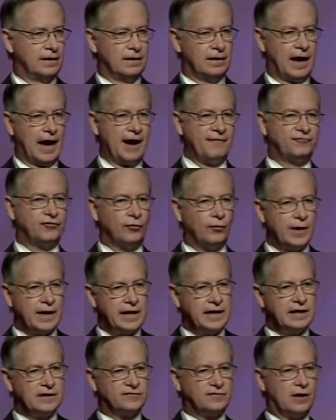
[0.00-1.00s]
After
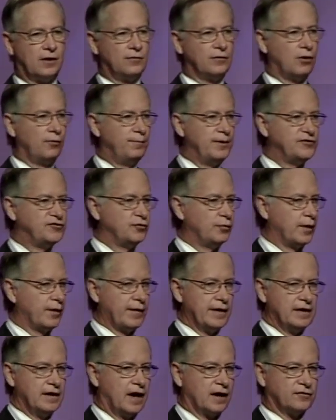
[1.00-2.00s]
reading his own
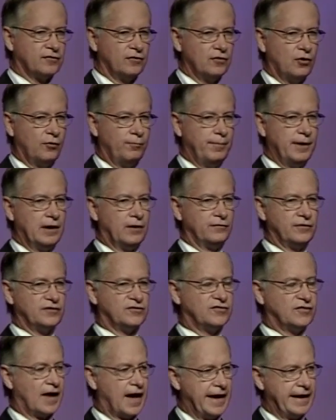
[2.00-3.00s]
obituary, Dr. Nobel
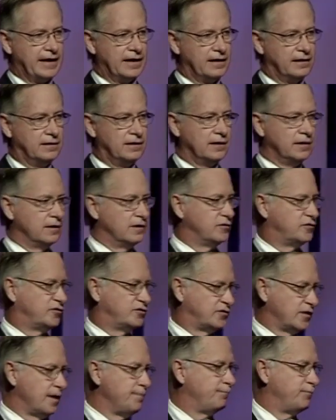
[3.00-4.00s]
decided
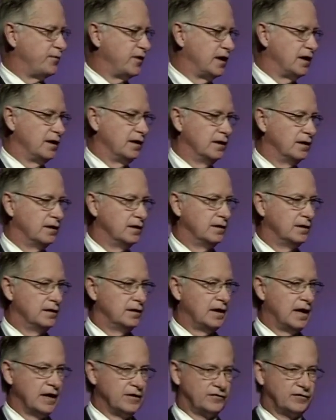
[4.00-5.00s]
something
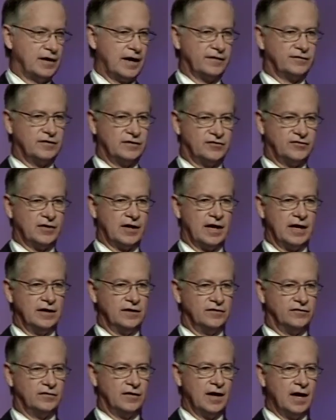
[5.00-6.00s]
has got to
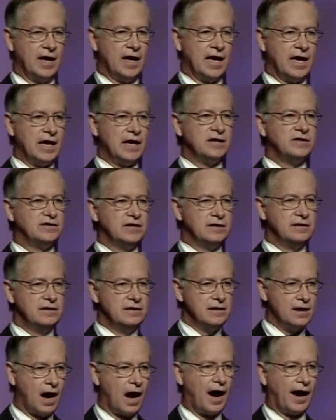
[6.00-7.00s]
change. He did
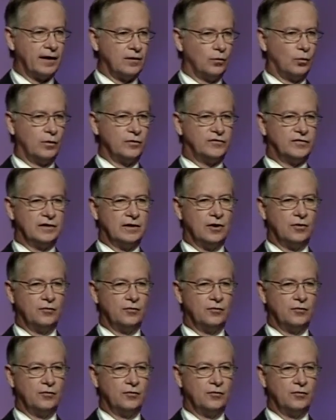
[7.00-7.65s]
not want to go